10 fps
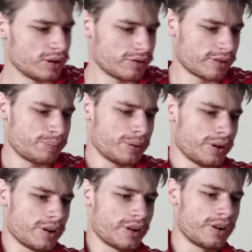you just
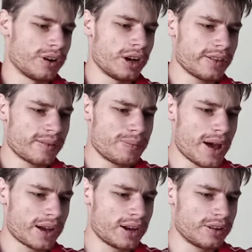put your nuts
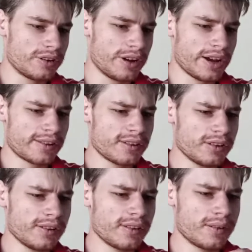back on your
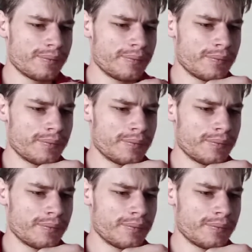axles,